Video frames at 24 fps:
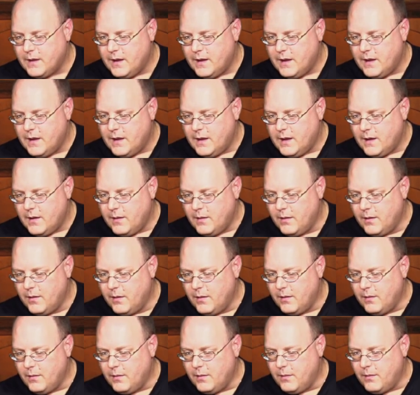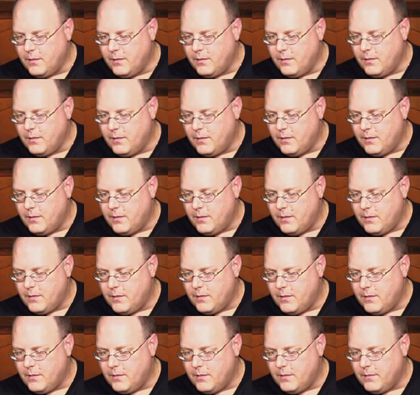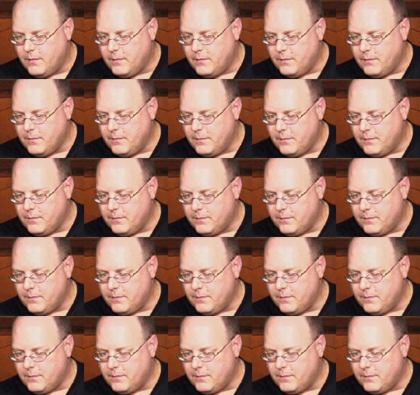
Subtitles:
No one is speaking in this clip.